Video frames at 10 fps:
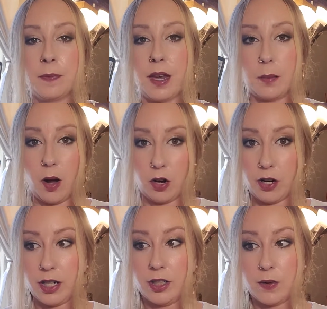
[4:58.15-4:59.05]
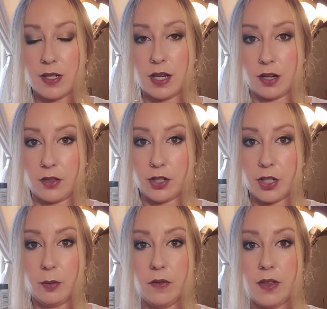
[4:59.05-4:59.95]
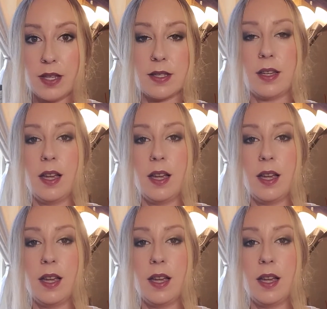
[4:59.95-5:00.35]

I'm already using another tube of this,